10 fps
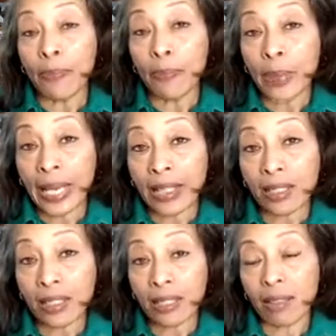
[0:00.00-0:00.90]

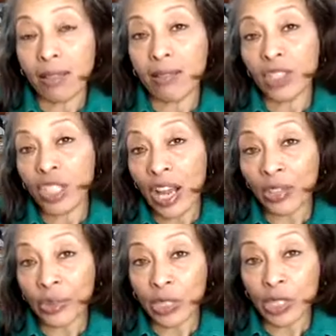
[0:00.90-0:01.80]
base
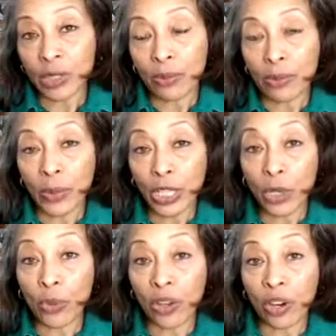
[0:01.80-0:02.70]
chakras
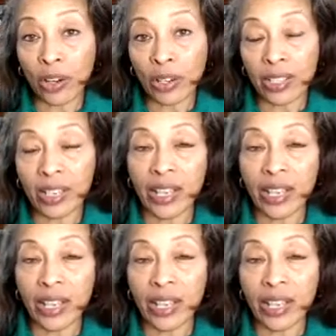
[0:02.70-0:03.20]
below the heart,